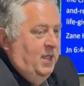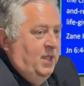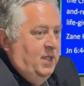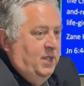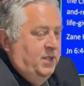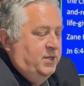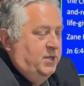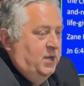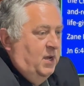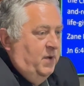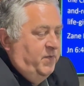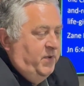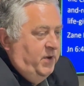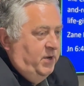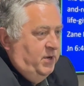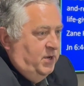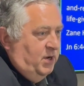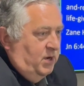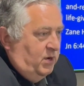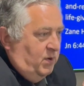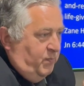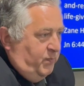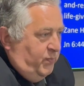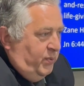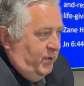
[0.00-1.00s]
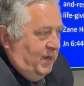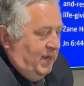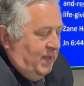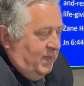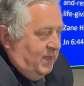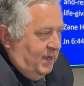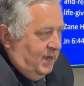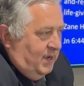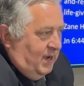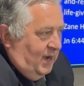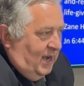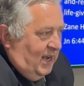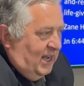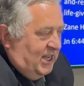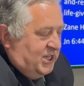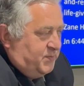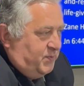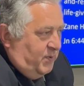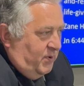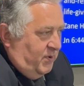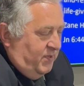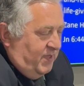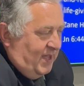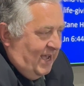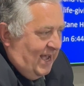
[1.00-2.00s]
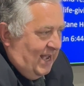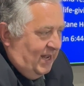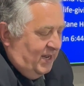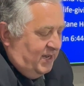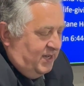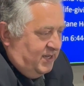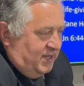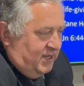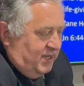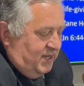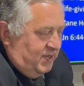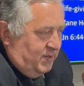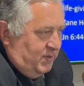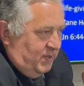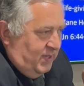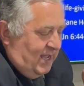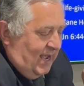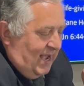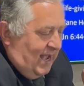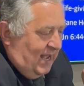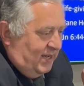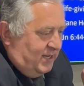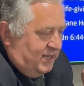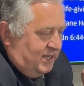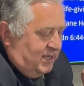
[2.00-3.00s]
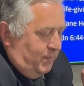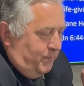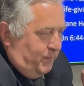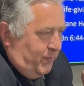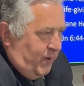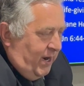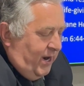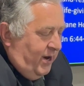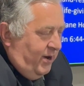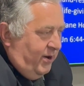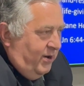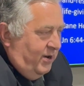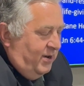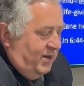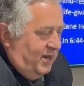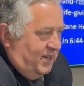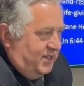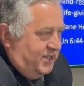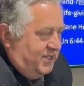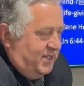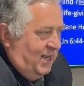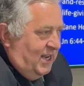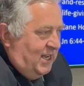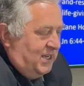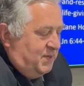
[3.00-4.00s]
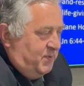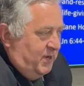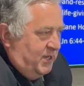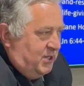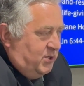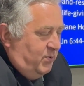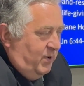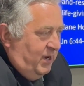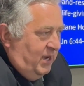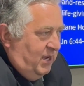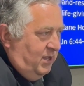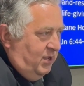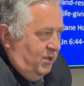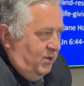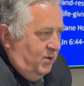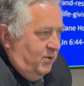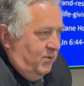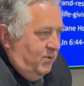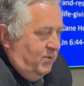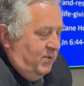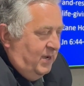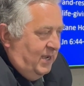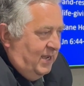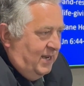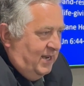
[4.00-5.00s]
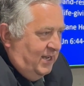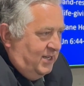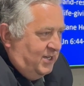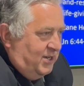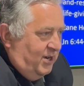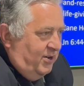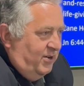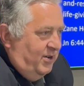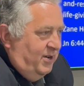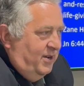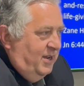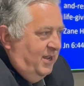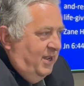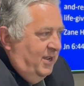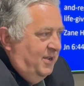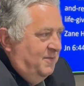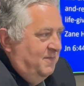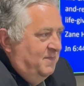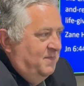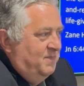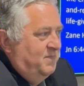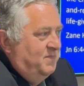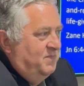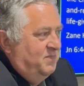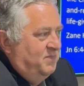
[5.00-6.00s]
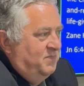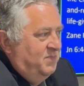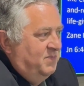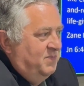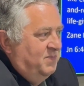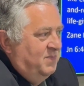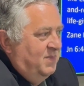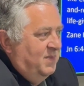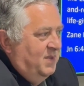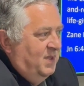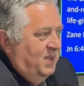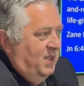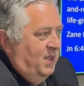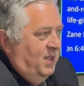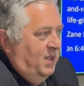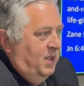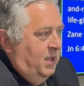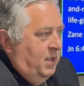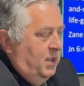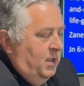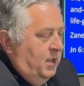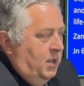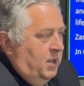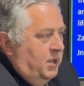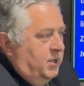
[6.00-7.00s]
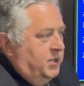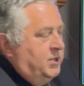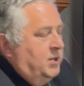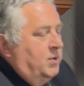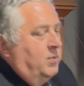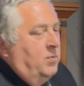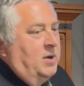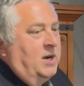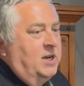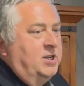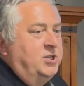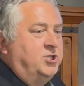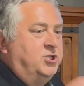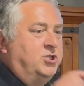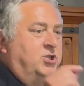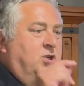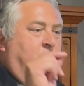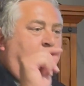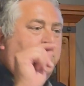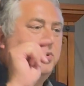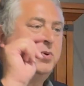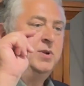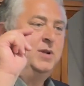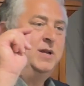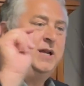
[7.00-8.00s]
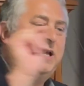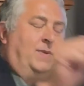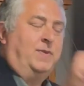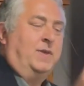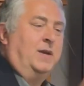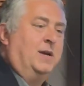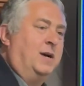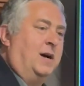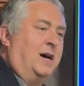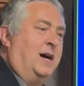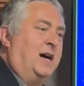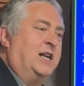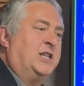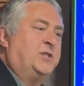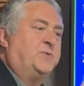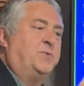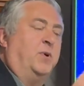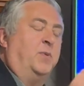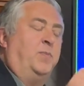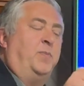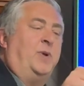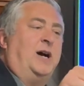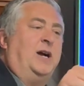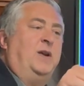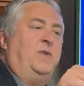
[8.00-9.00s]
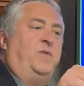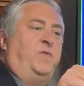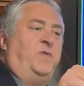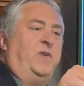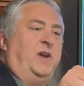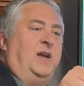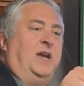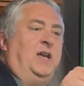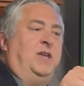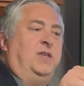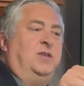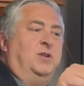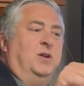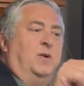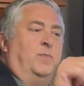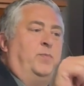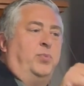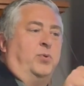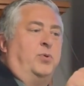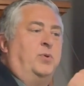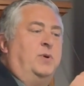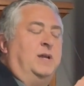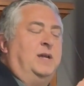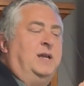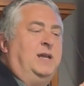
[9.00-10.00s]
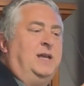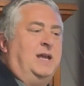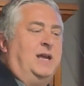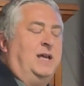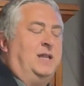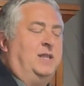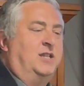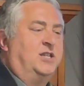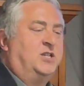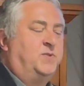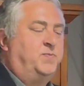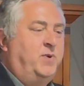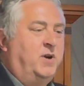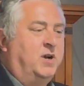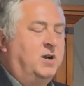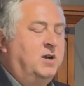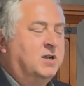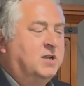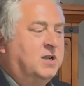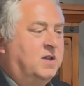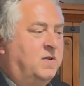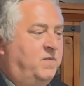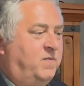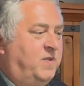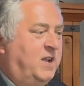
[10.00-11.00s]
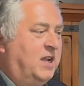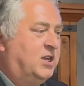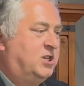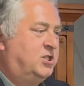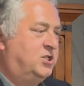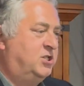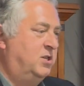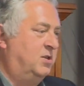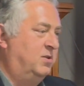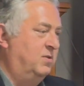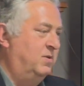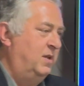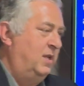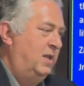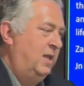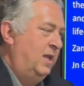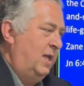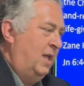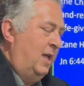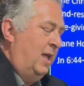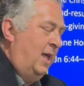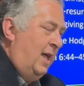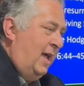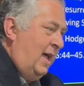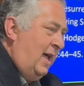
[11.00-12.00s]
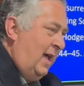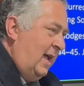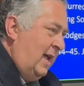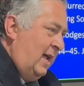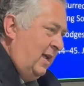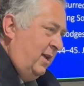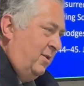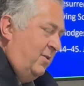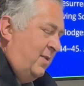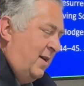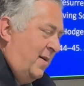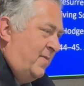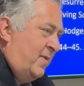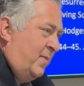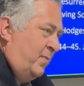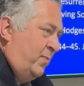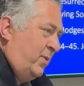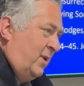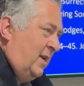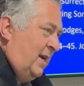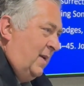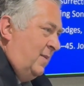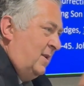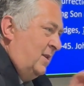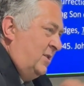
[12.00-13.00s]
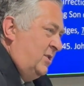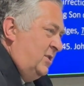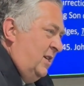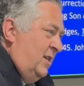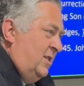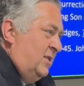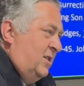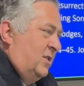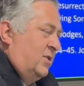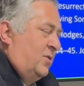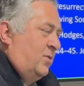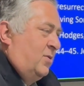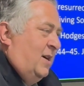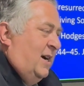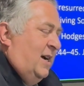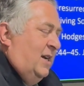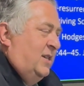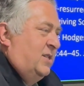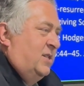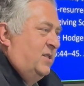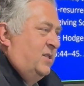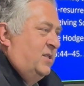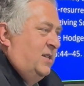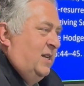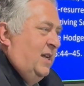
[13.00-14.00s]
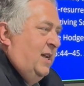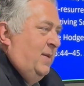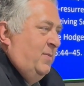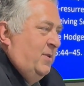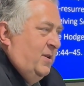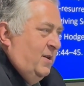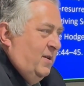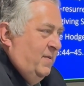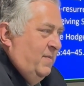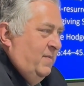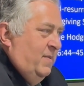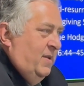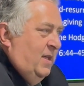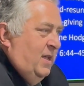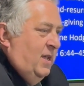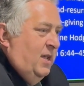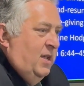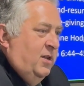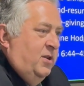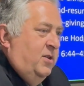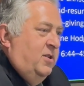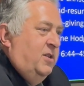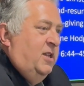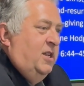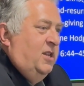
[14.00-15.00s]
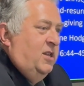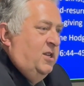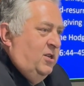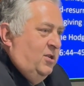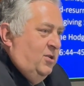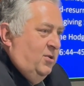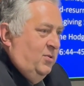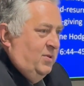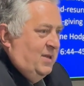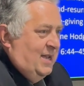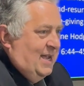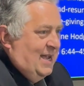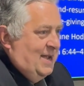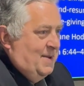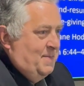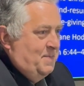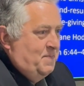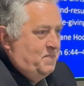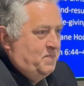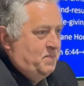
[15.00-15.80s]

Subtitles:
So if you don't believe the gospel, that's the barrier that stands between you and eternity. So once you believe the gospel by faith, you're born again. The Spirit convicts you. Hey, you haven't believed in Jesus Christ as Savior. You need to do that.